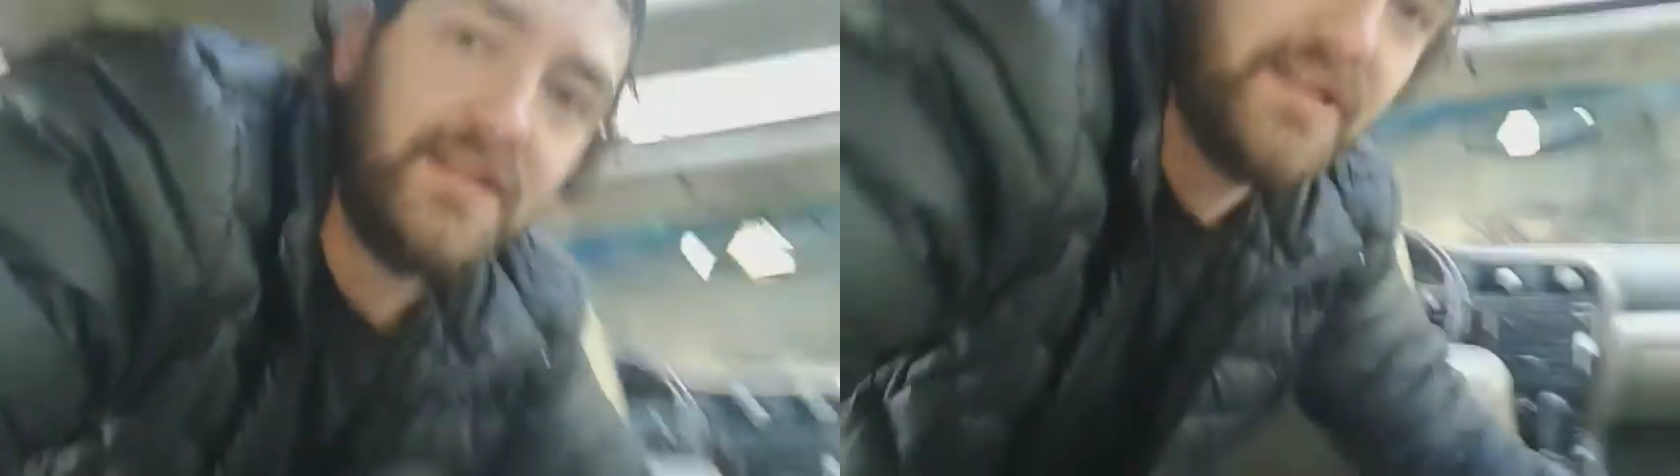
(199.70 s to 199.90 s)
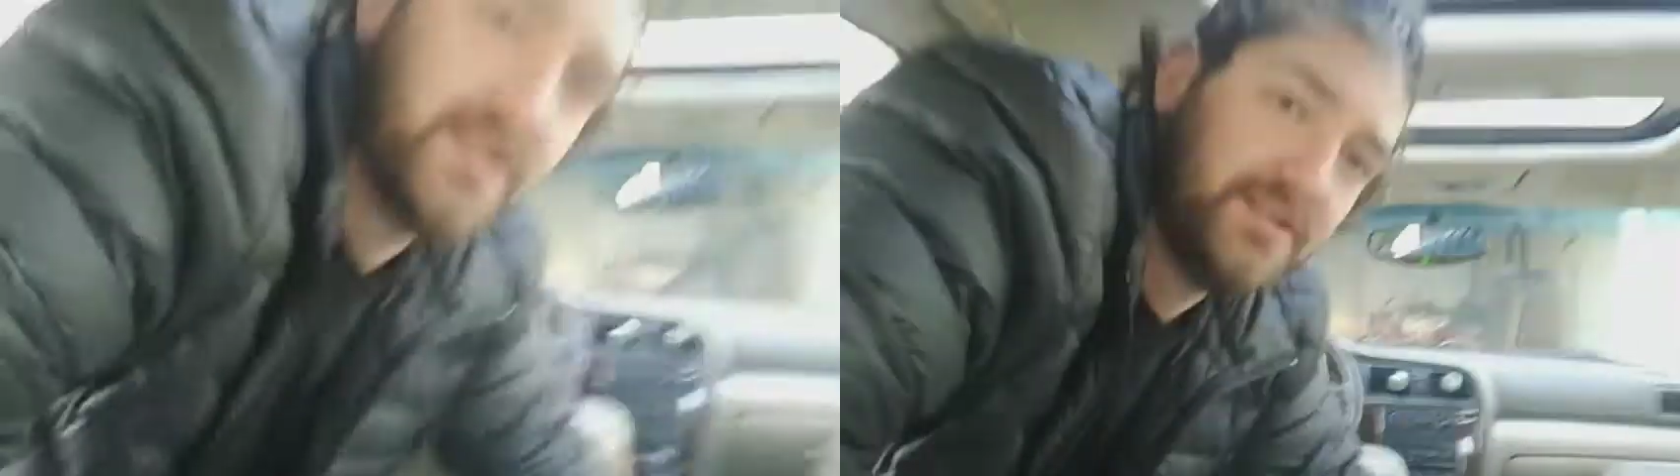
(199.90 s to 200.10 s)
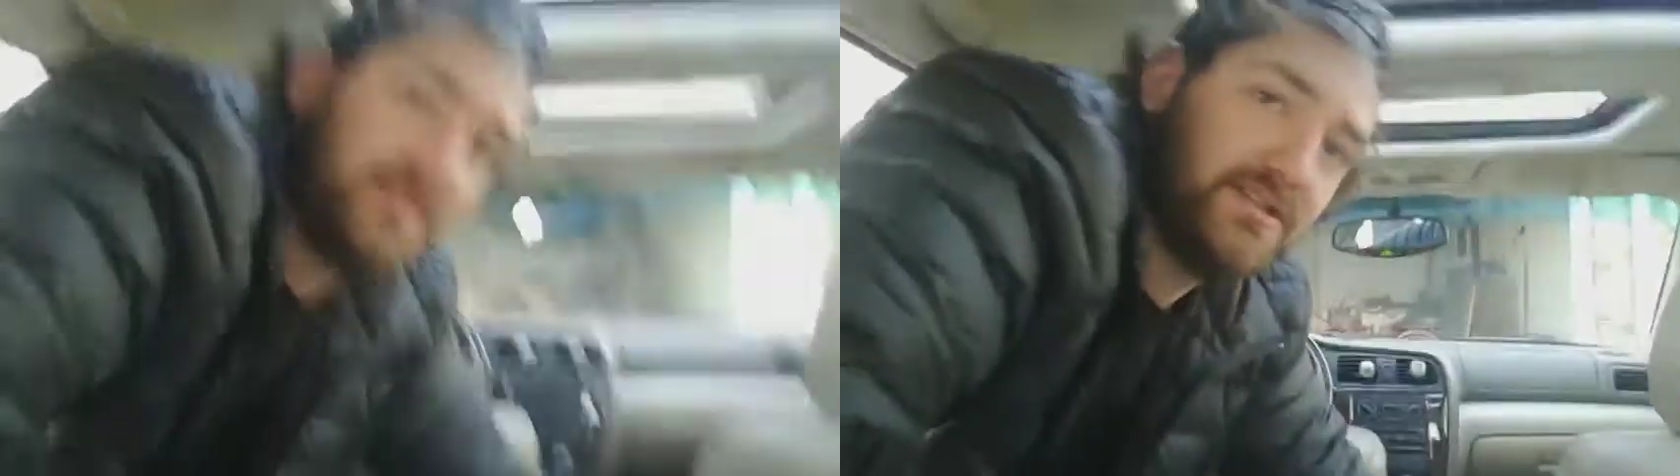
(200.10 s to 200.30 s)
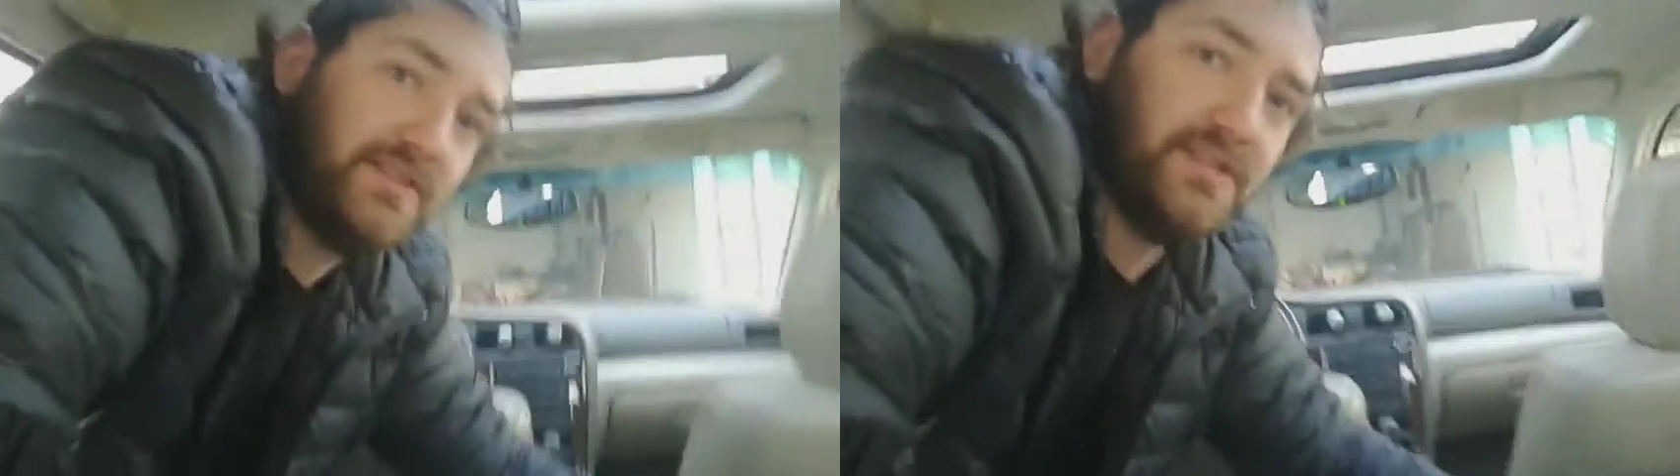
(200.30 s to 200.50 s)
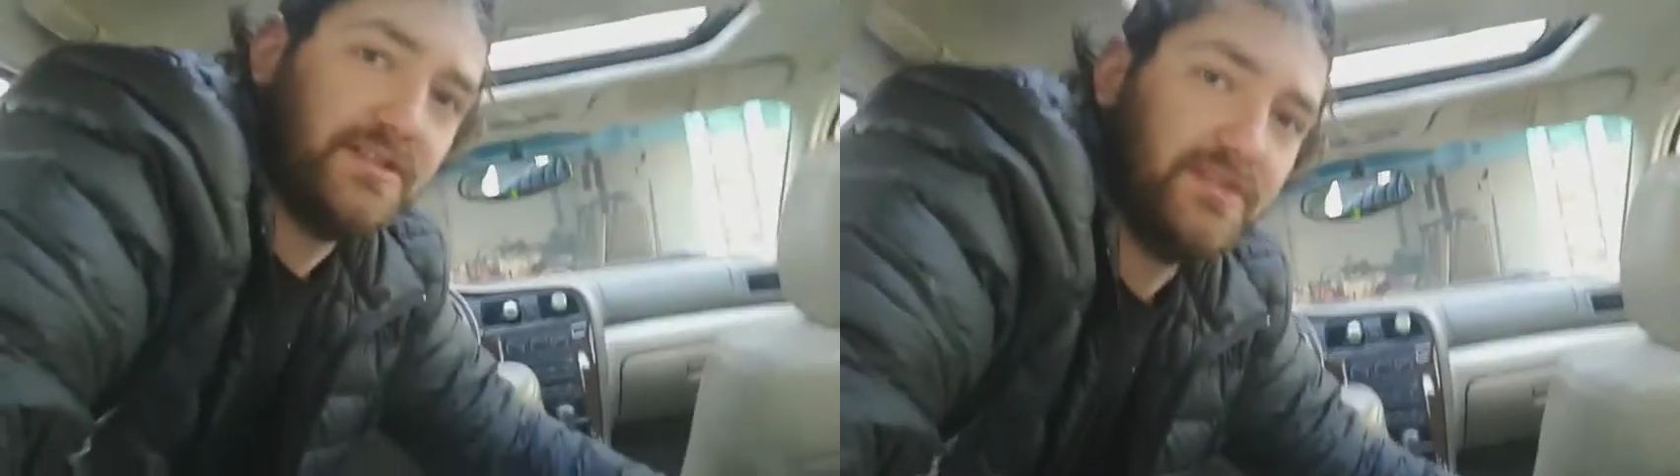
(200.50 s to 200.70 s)
Yeah,
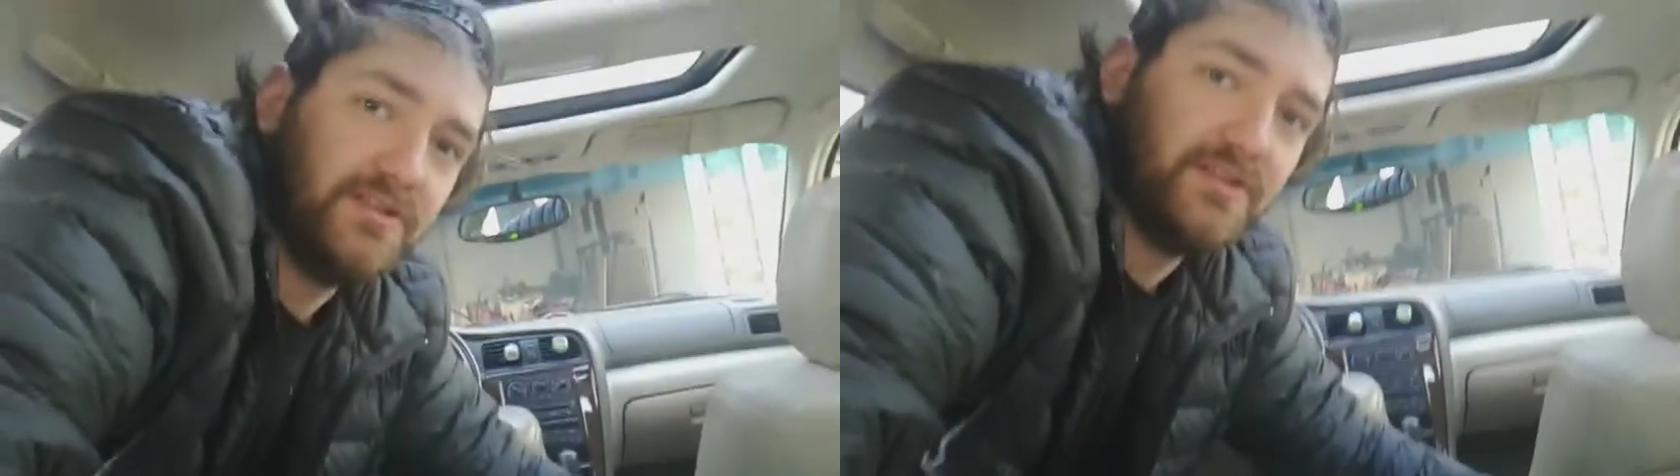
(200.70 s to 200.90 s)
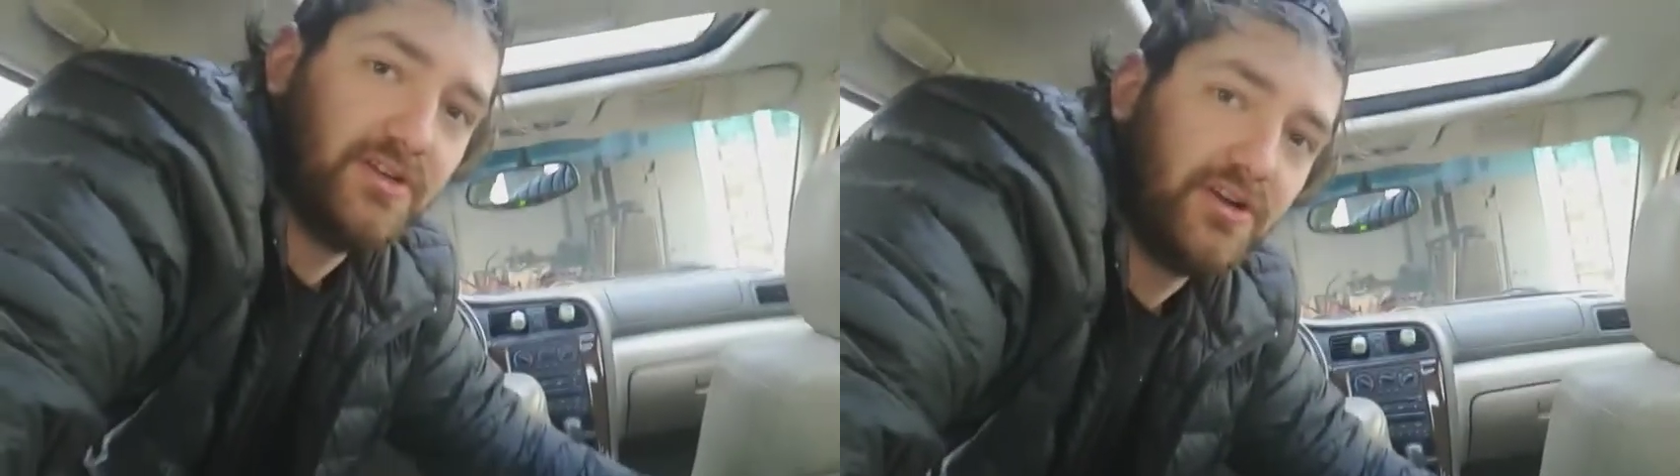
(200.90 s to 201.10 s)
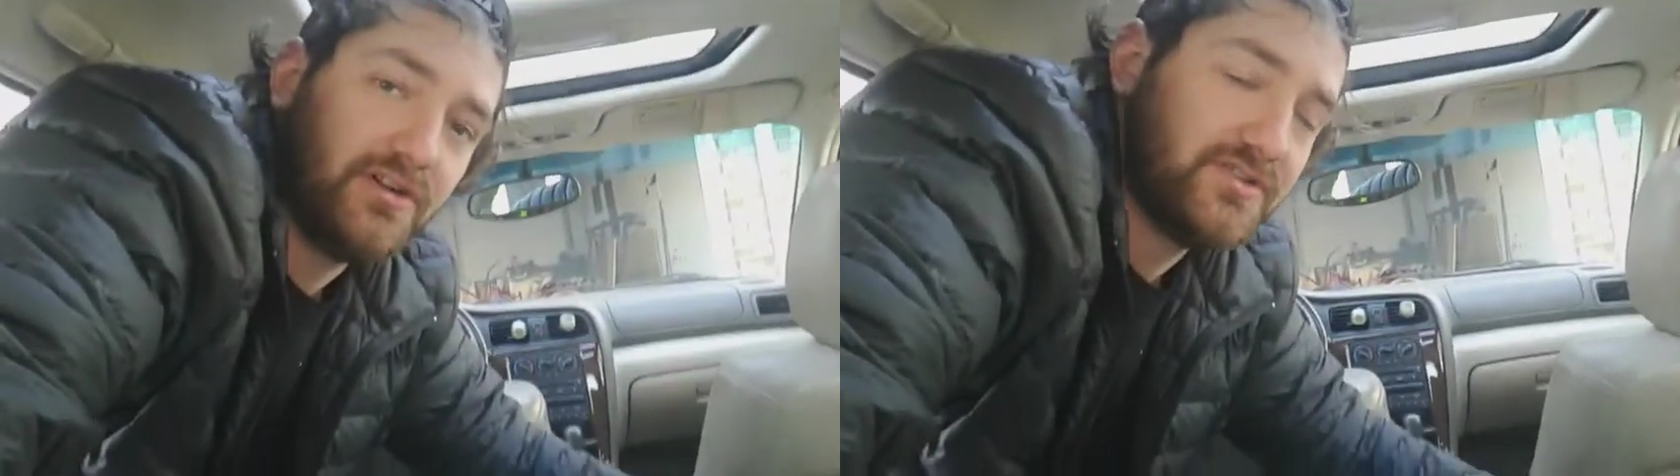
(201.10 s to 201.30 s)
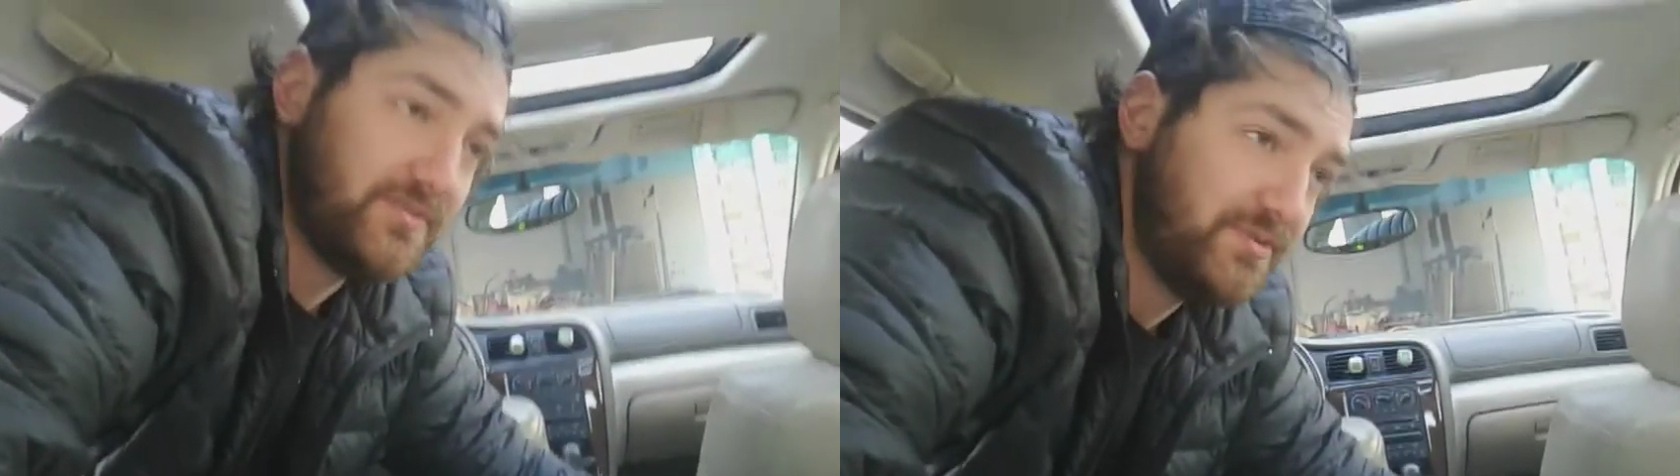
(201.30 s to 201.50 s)
and a car is a